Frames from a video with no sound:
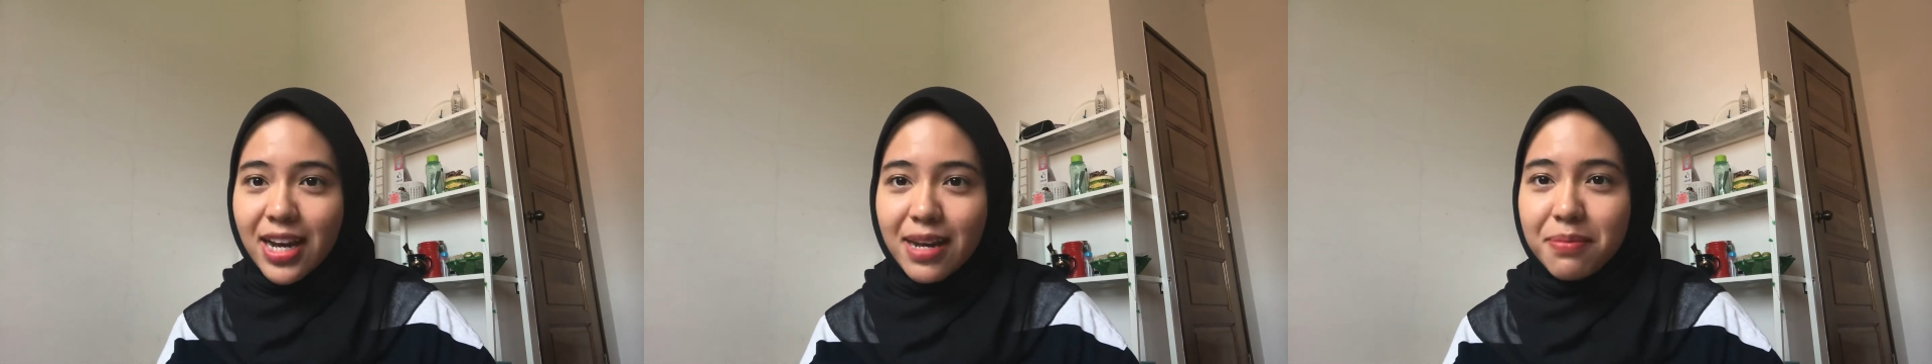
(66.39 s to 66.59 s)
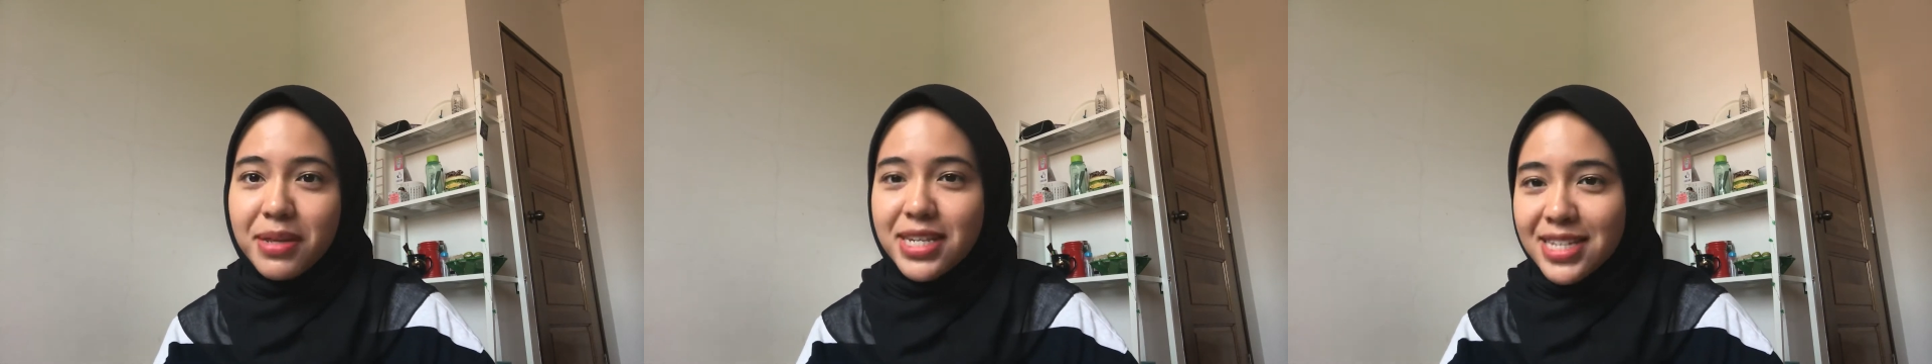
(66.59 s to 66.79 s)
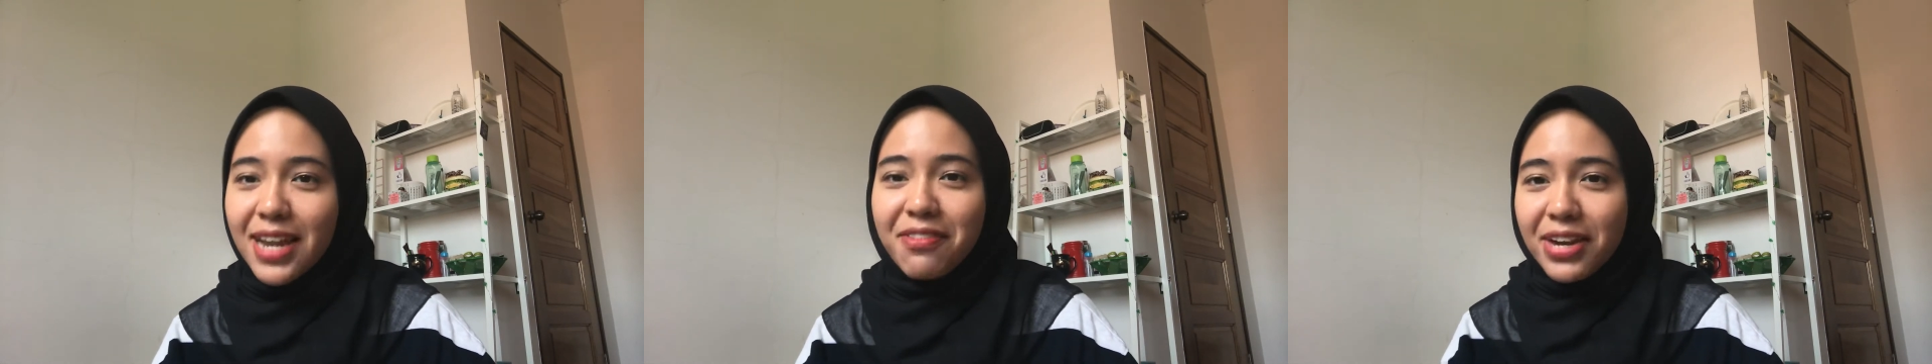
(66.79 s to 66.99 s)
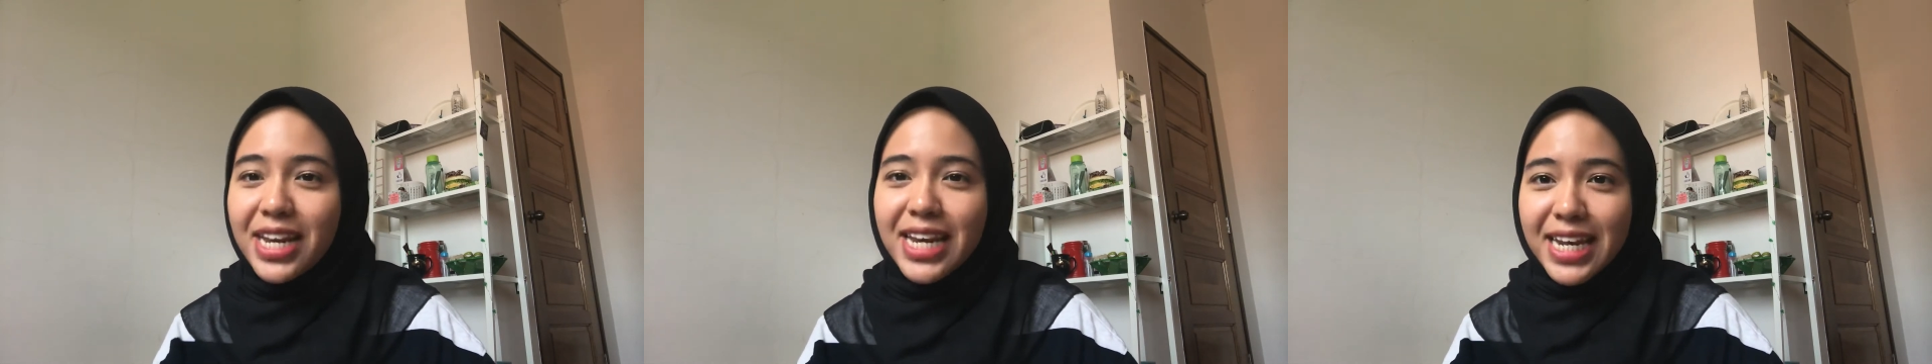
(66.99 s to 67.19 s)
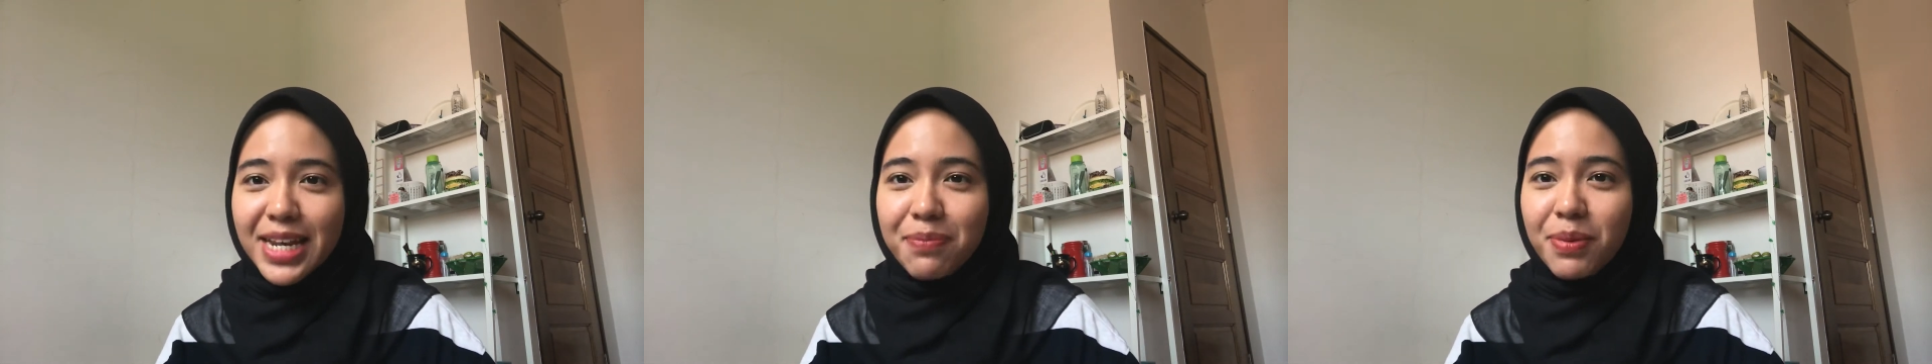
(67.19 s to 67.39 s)
because I
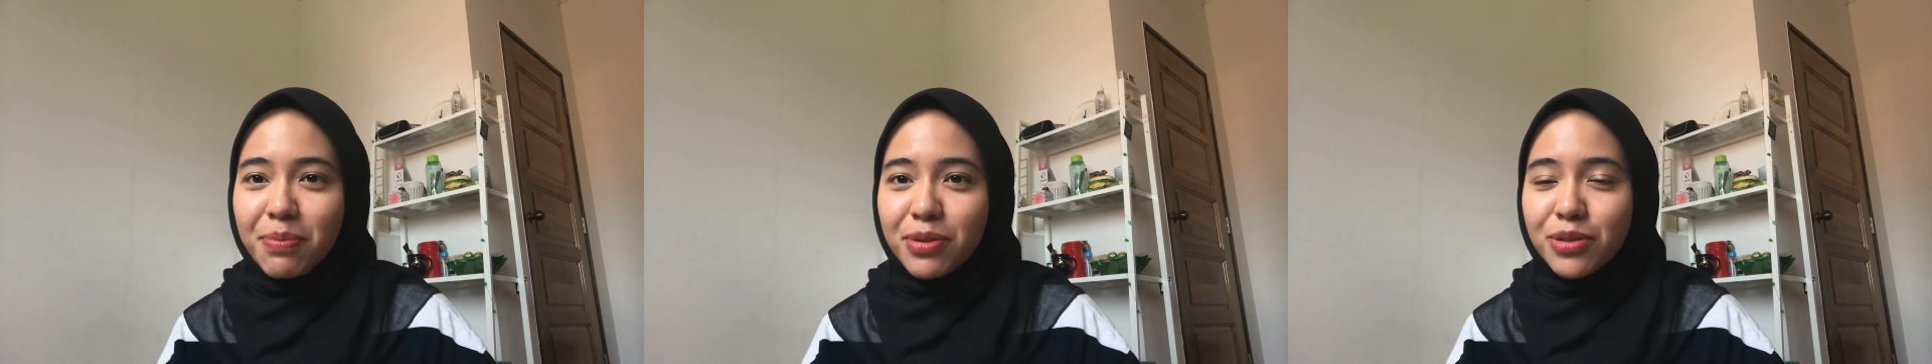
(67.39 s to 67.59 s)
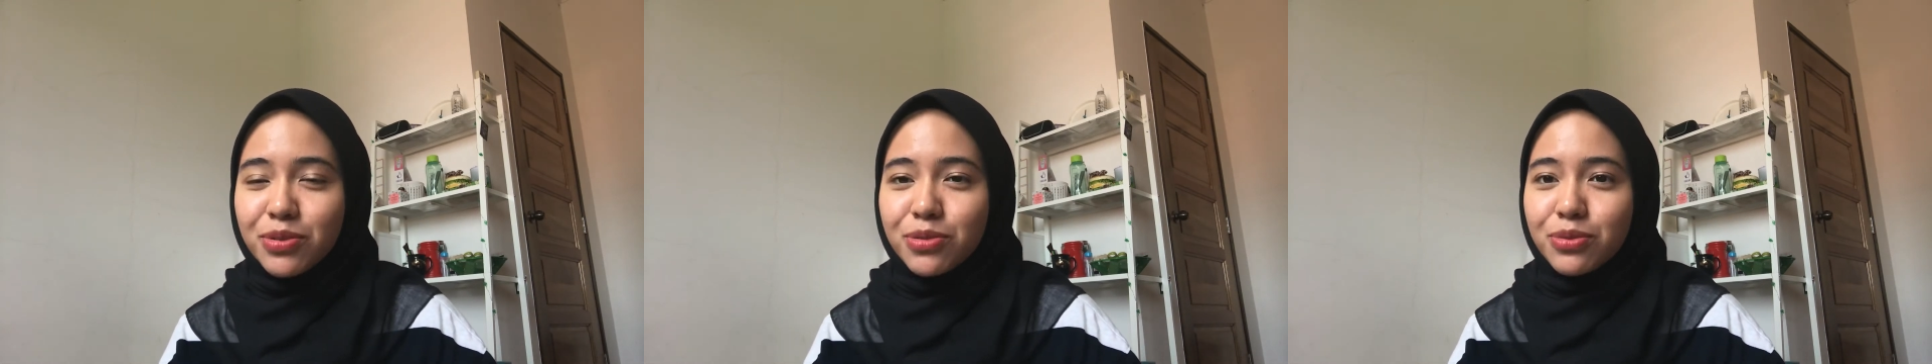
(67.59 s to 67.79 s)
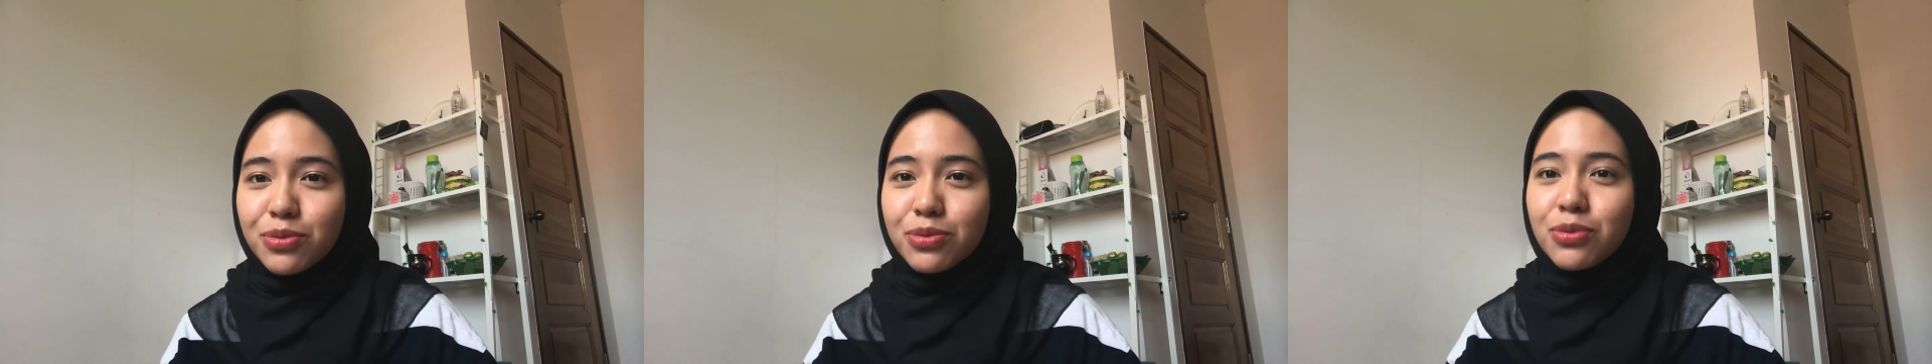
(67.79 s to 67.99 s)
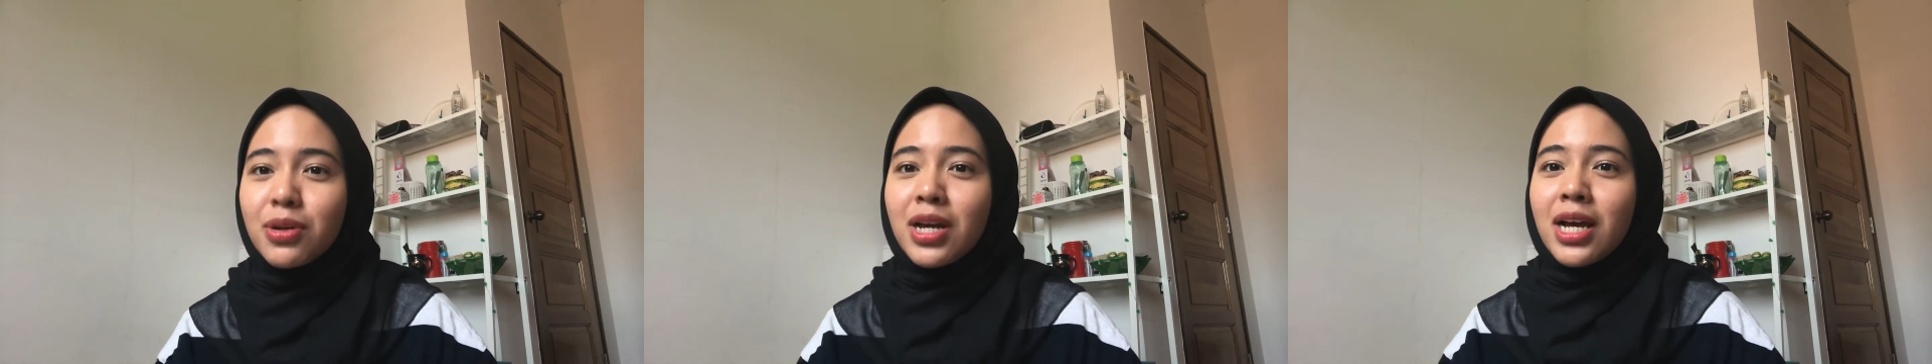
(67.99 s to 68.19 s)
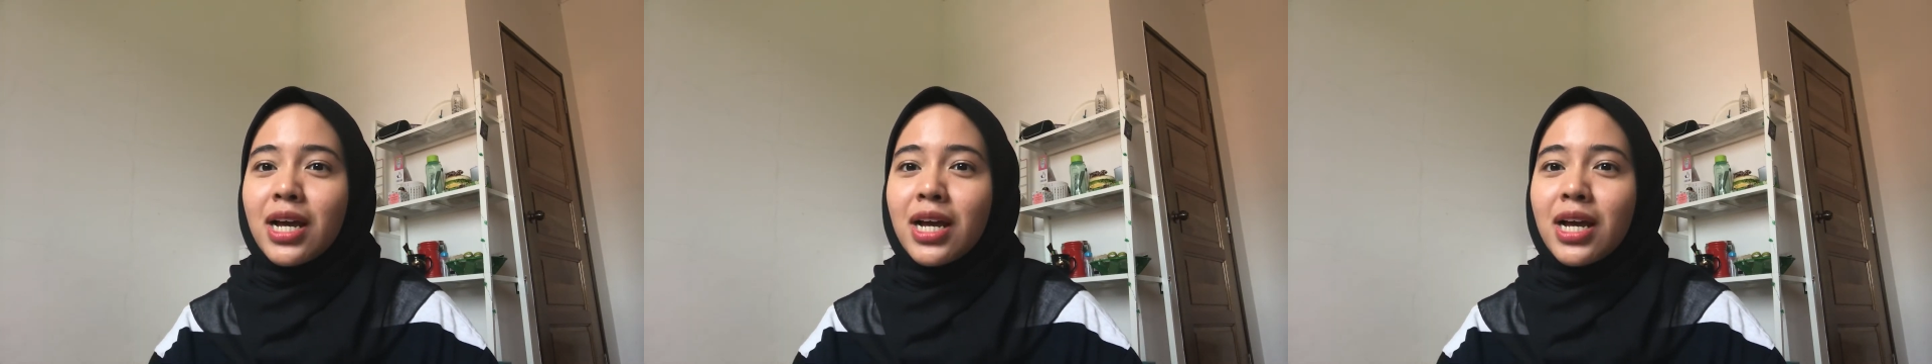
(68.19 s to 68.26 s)
really need people to